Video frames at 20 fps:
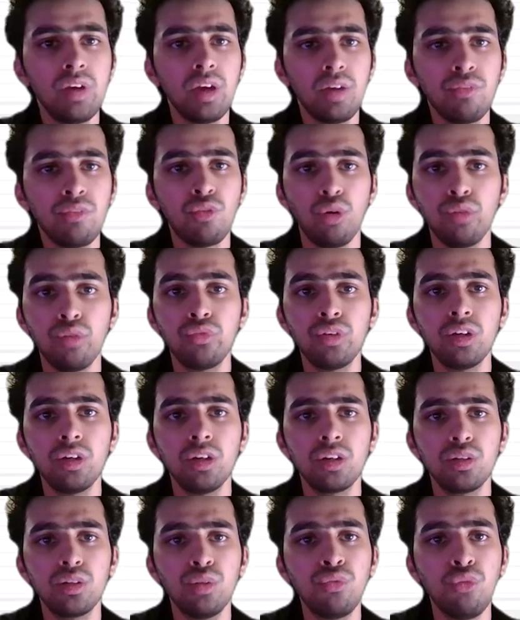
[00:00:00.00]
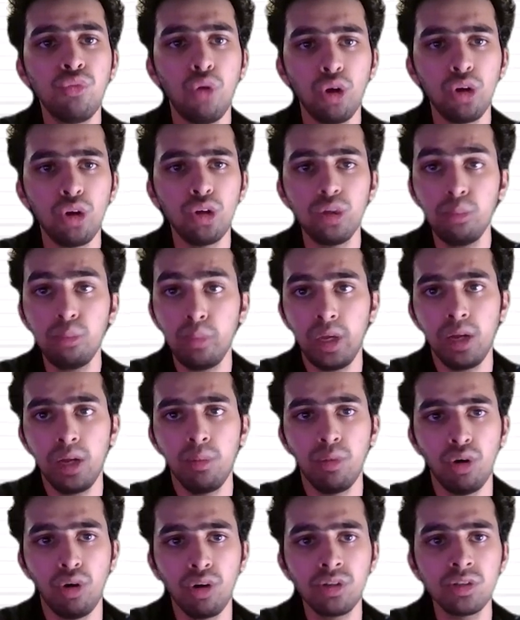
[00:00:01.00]
we have configured the following
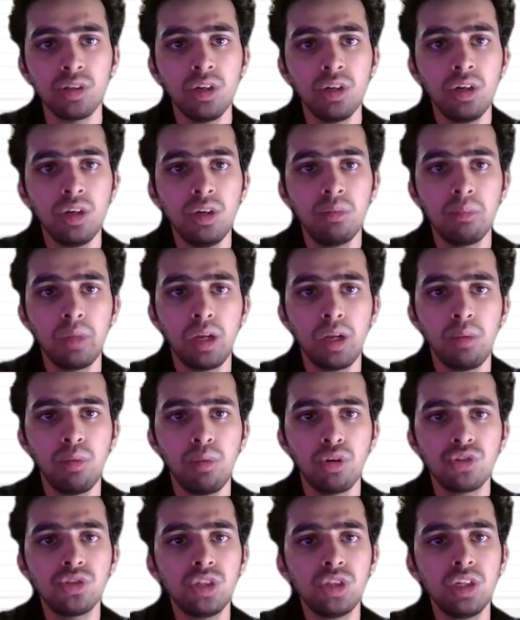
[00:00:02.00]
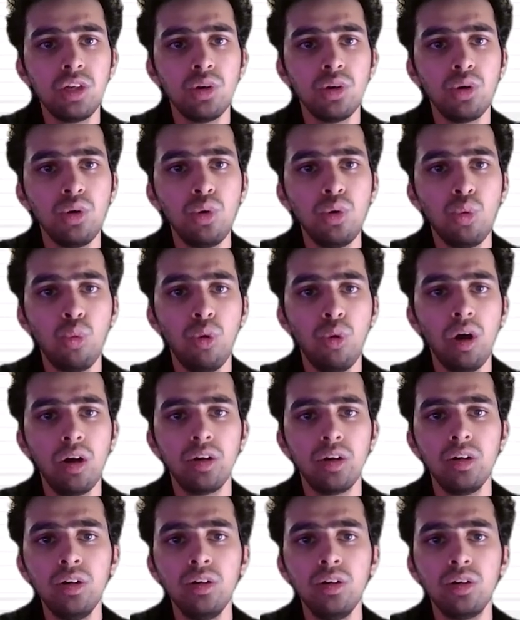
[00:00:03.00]
mailbox 0,
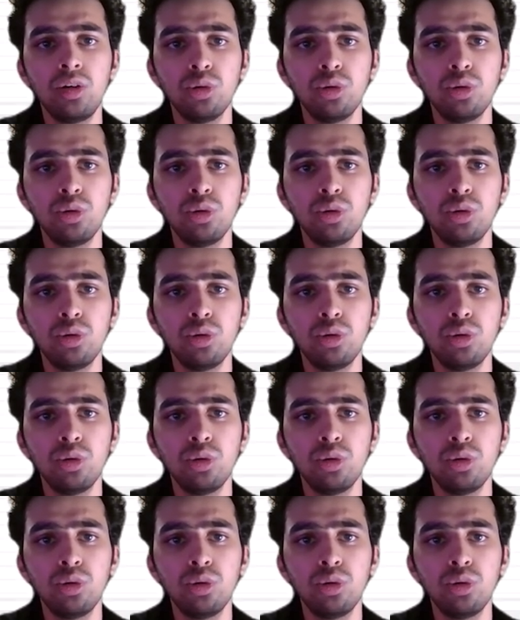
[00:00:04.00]
1,